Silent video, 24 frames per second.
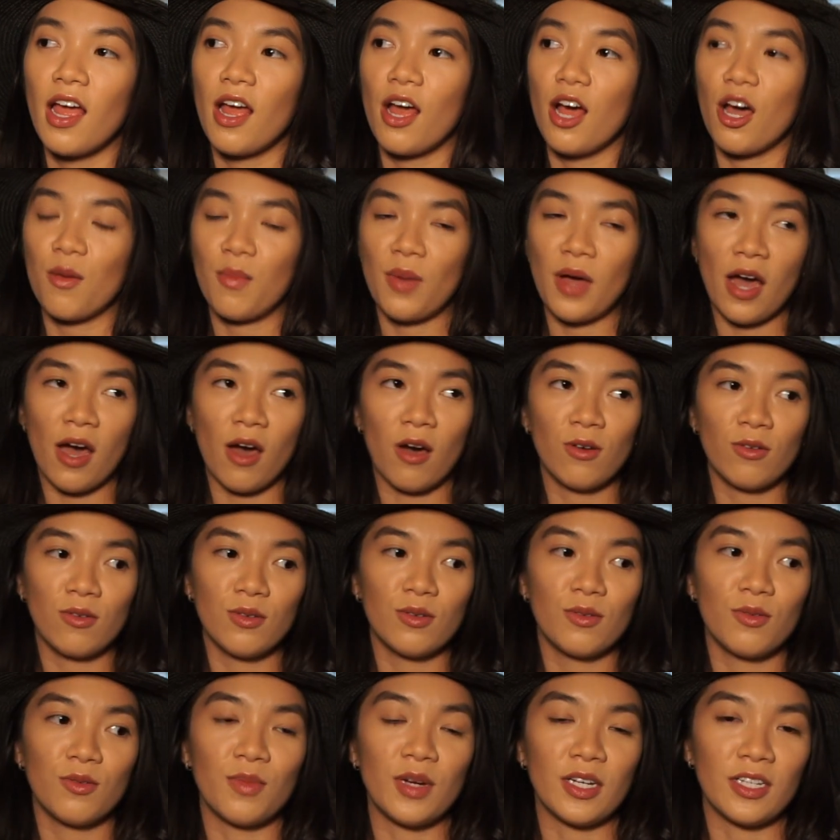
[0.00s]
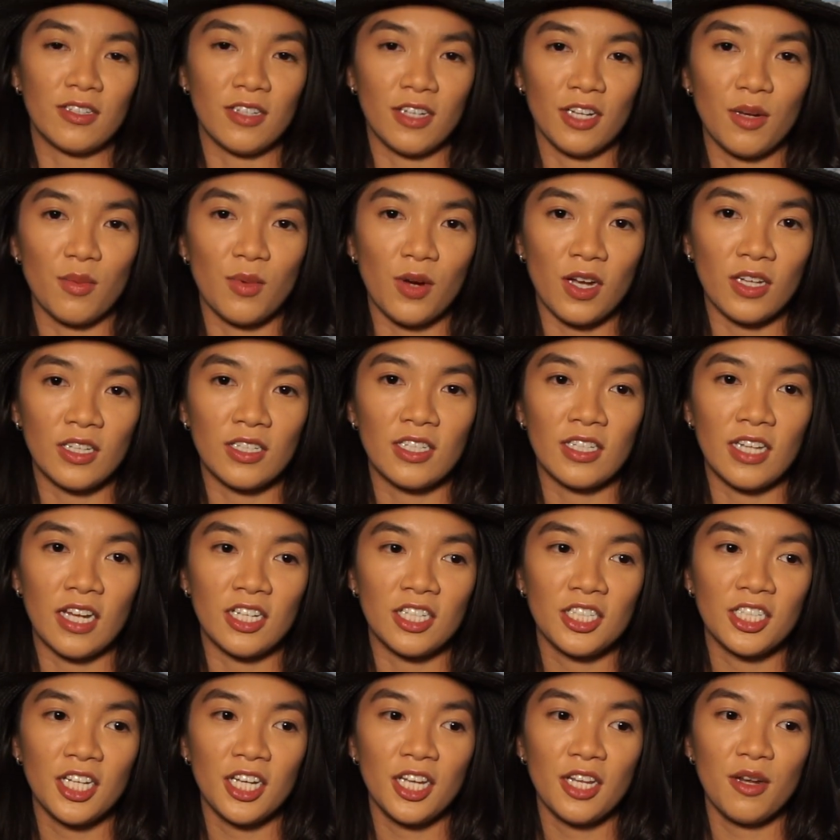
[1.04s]
about my study abroad
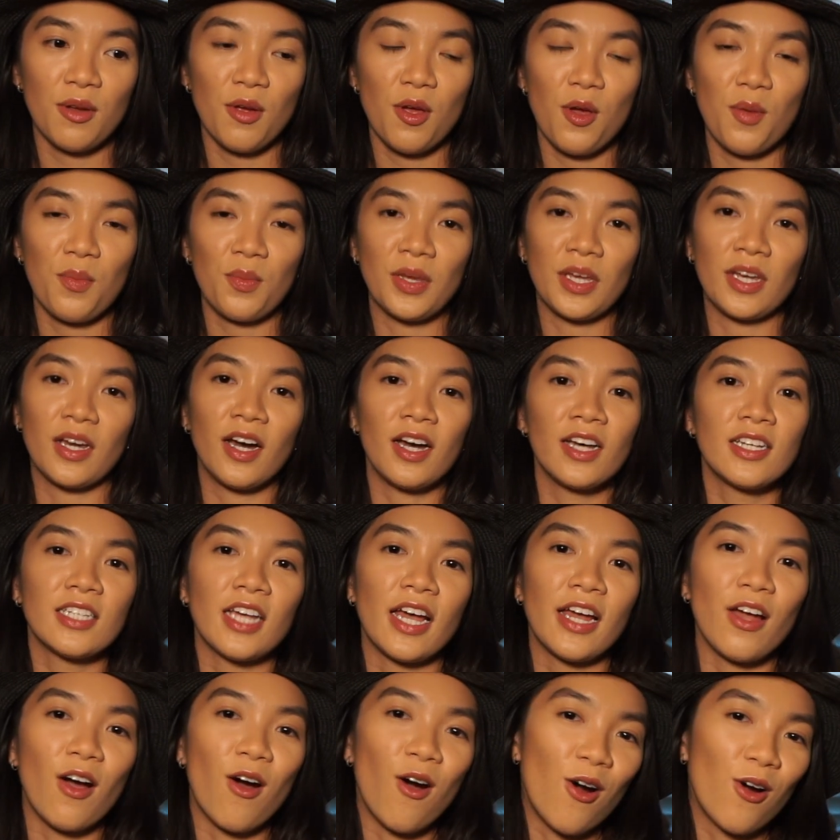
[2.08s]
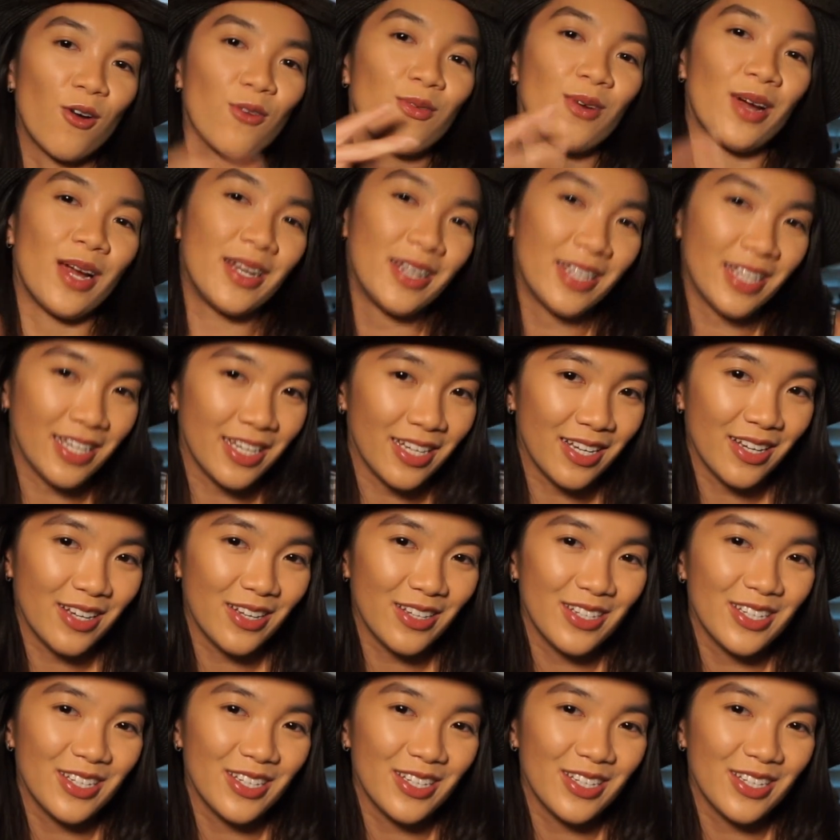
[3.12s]
session, because I already